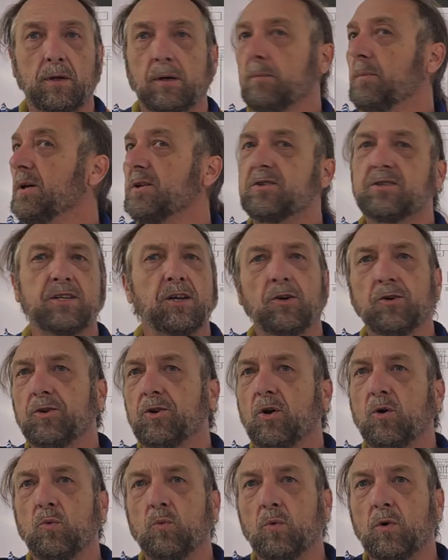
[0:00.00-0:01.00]
But still
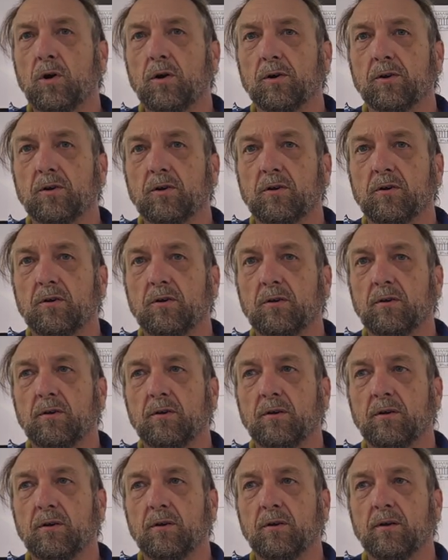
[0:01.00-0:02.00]
don't work.
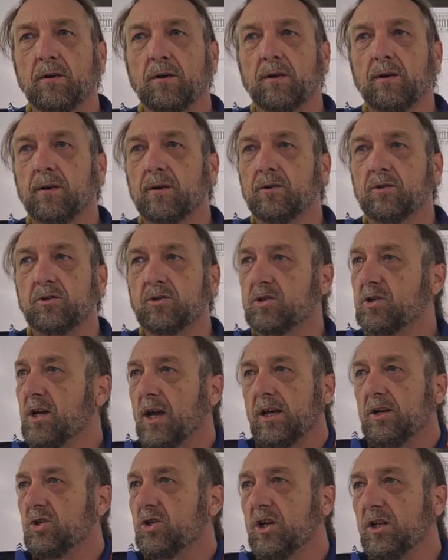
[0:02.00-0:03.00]

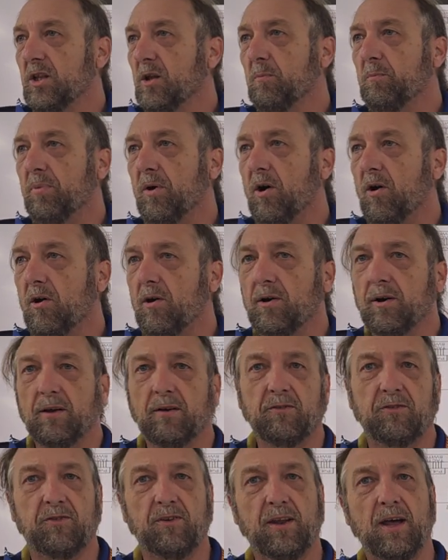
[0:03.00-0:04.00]
Changing the part
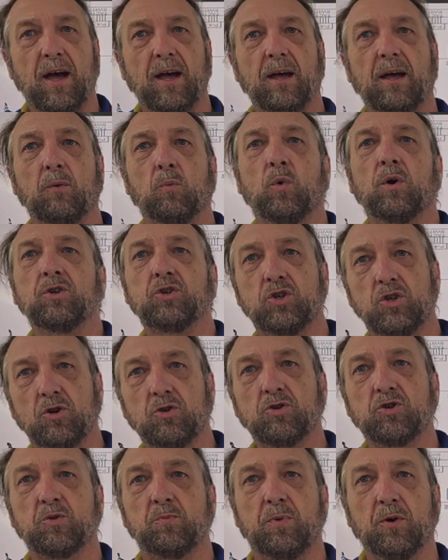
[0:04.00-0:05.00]
is not what you're
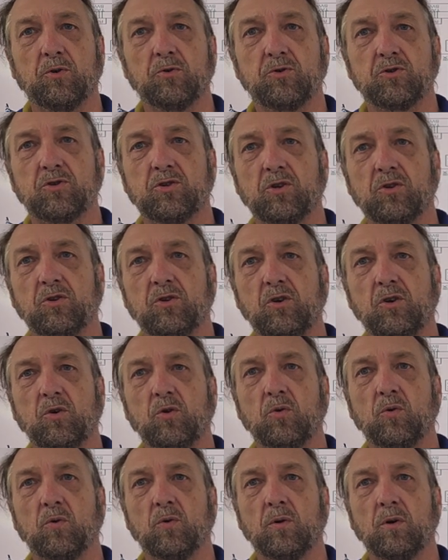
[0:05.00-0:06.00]
supposed to
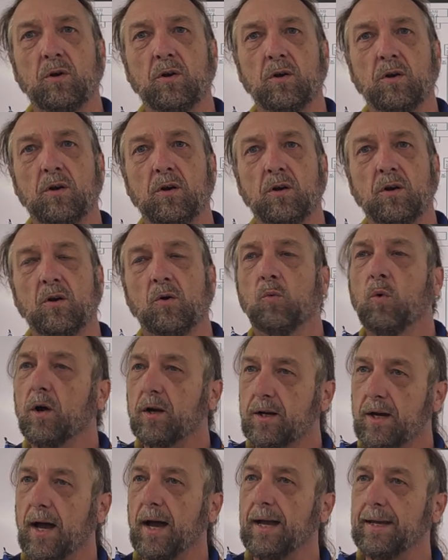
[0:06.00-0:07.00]
do. What
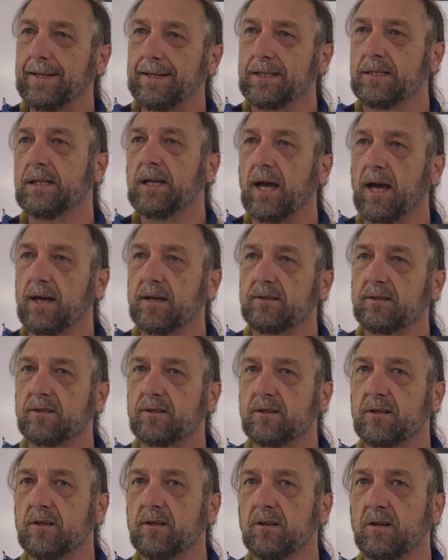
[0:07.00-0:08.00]
kind of
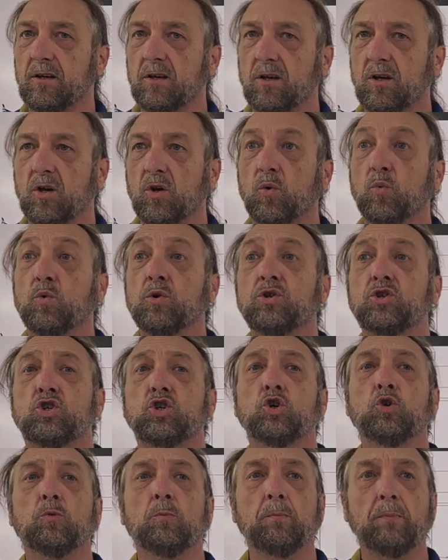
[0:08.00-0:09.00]
test would
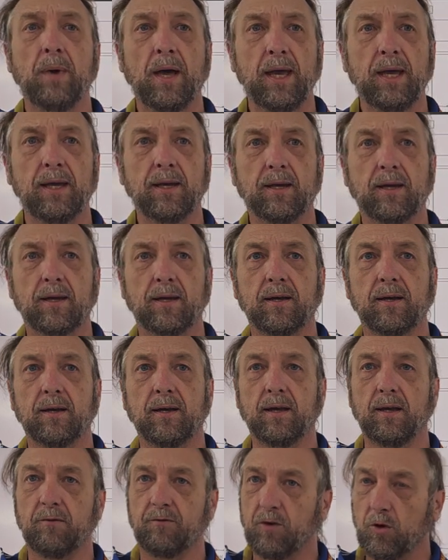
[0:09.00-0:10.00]
you make
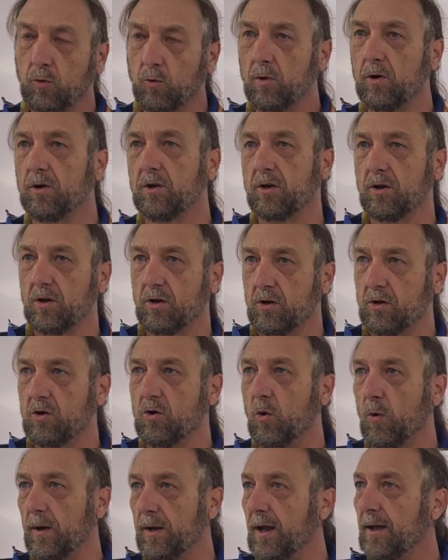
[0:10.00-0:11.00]
if you were
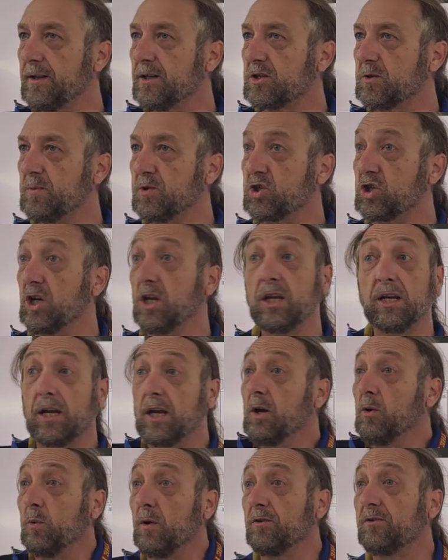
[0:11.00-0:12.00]
going on this machine and
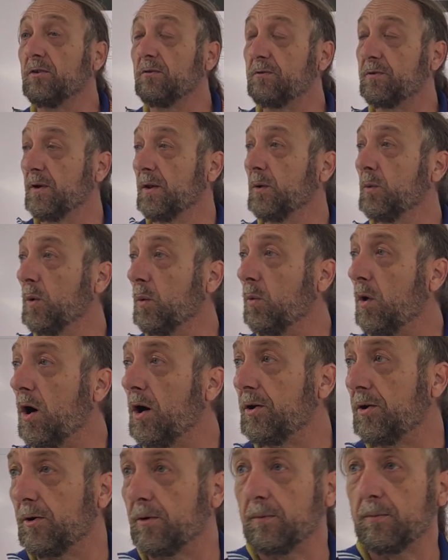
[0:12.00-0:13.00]
it wasn't filling with
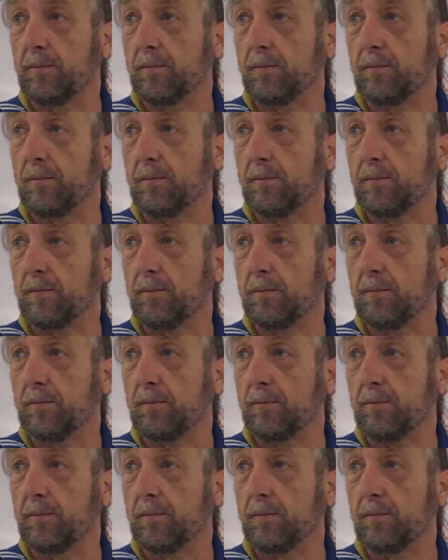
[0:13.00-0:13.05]
water?